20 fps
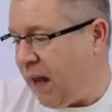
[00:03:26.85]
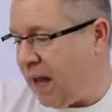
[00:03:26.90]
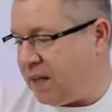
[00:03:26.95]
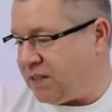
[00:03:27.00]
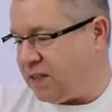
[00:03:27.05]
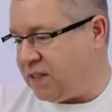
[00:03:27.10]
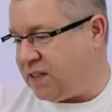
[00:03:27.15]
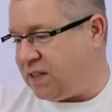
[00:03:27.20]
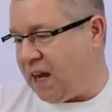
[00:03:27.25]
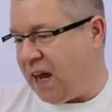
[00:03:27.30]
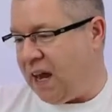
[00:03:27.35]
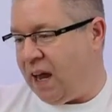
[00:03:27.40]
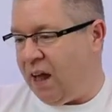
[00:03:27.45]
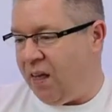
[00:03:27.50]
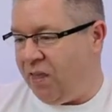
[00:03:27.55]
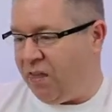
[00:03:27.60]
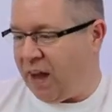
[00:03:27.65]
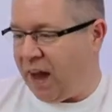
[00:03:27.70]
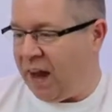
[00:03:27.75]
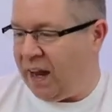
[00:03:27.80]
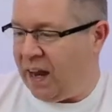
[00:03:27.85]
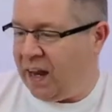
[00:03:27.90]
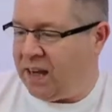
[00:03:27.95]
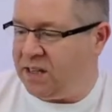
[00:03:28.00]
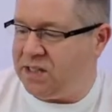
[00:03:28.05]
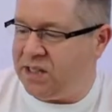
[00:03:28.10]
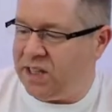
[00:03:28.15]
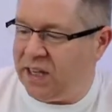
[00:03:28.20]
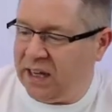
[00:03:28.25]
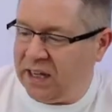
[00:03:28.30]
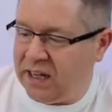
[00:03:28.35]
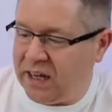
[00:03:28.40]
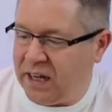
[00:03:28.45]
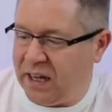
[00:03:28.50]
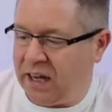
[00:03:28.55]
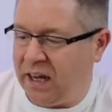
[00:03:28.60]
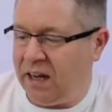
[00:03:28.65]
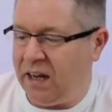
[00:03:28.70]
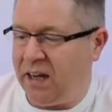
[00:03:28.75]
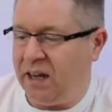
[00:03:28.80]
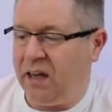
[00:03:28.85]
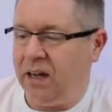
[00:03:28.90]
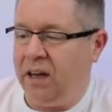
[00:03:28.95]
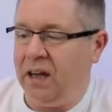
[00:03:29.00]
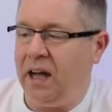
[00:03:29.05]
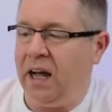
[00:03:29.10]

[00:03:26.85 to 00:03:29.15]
As I say, that is the uh, uh,